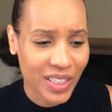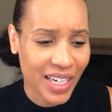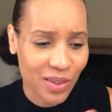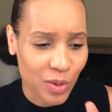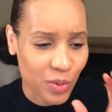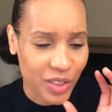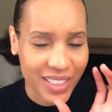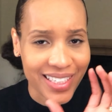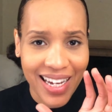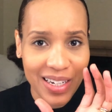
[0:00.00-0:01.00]
animals were
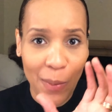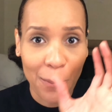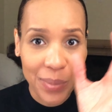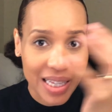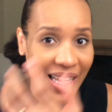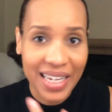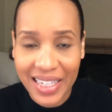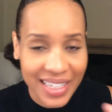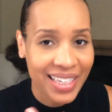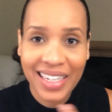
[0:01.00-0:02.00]
just kind of blank.